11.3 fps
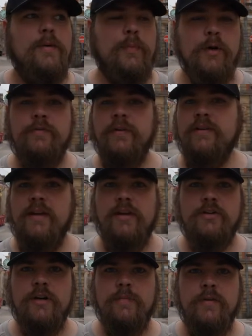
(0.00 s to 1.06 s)
Perfect day
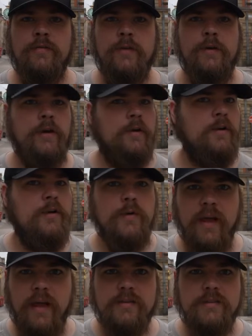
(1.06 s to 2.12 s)
trip if you're near
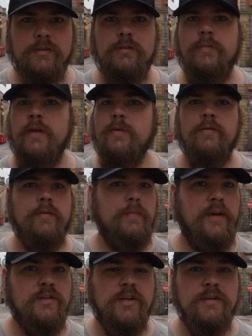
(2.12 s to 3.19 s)
Newcastle, maybe even
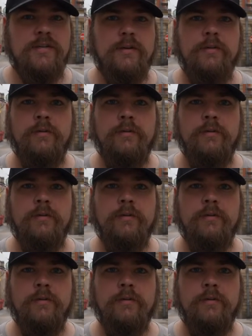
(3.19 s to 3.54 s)
Manchester or